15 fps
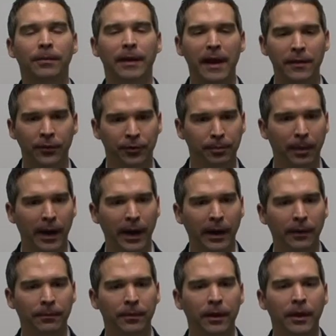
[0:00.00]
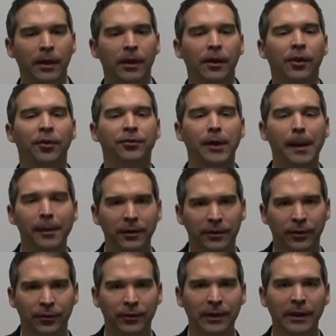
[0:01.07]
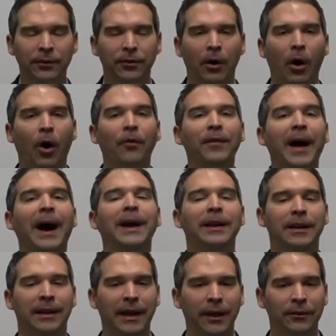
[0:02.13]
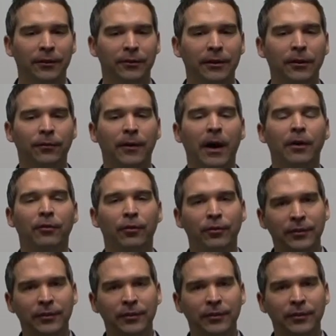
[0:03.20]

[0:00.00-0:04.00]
in the spine. Stomach disease, all 9 cases he found from